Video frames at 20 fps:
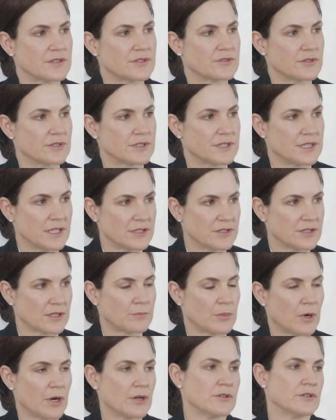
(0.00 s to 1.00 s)

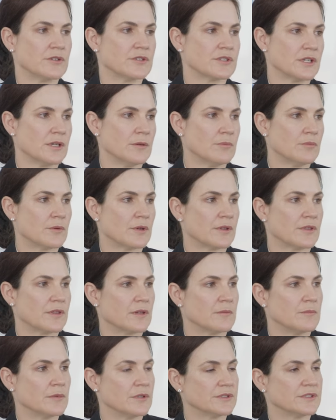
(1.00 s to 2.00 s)
strategic partnership with
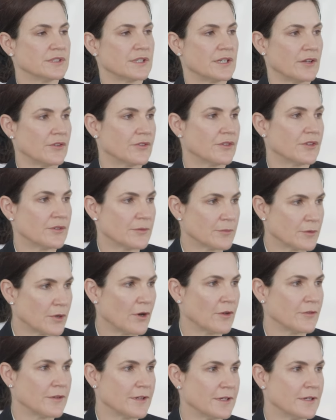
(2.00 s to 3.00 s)
the military health system
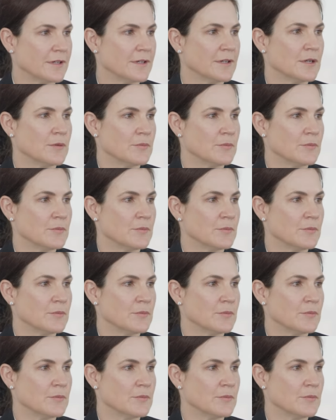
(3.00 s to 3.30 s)
called the